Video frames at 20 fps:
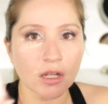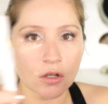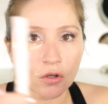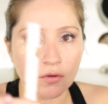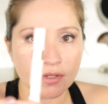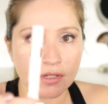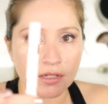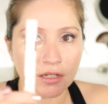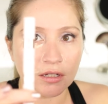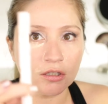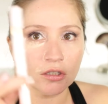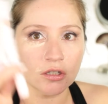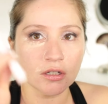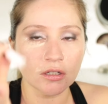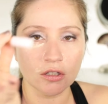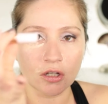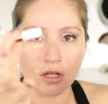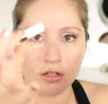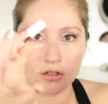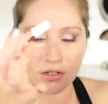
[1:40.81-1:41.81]
concealer
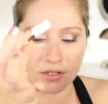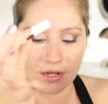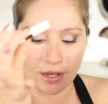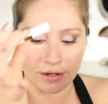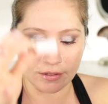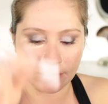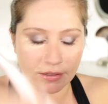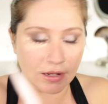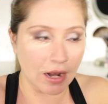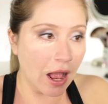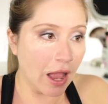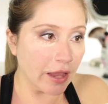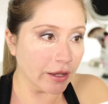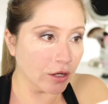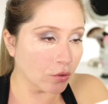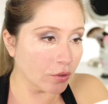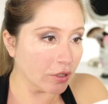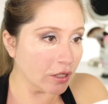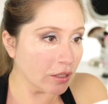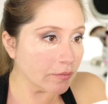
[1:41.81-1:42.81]
and the other side is an eye
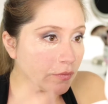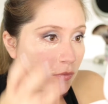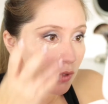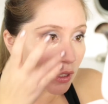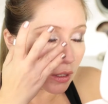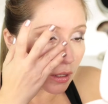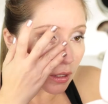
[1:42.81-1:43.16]
cream.